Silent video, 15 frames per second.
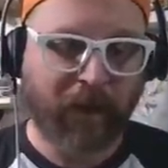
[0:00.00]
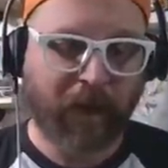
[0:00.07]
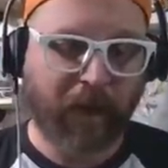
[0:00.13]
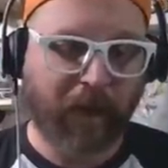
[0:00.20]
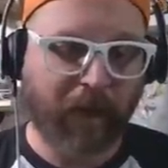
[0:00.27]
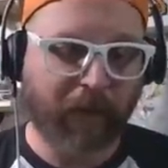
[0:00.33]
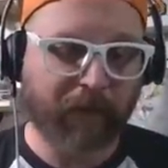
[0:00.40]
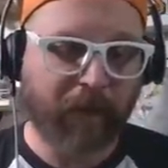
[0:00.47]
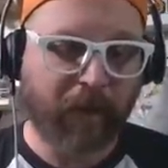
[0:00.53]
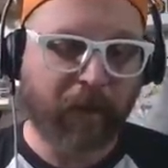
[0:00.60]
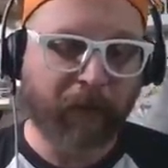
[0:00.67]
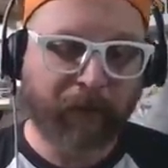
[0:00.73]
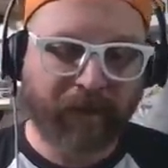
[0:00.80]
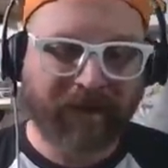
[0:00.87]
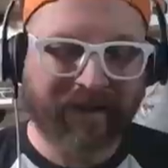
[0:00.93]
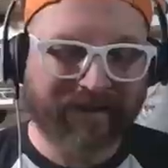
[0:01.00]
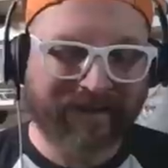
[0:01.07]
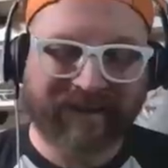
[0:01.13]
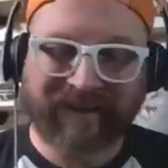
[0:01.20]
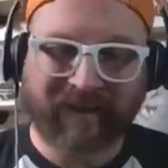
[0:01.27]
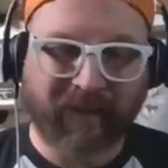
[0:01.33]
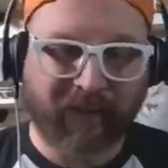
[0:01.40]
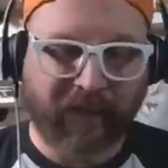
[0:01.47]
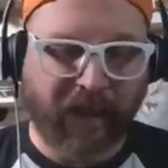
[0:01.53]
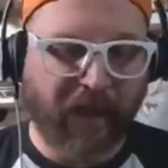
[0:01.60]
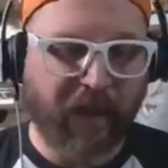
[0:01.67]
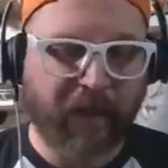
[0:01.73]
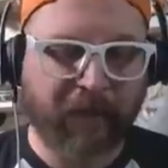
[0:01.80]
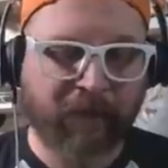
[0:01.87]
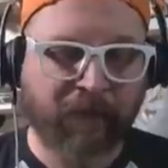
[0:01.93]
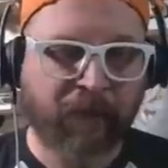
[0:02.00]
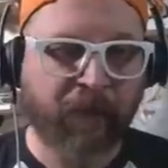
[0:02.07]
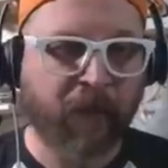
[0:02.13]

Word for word: Um, but at the end of the day,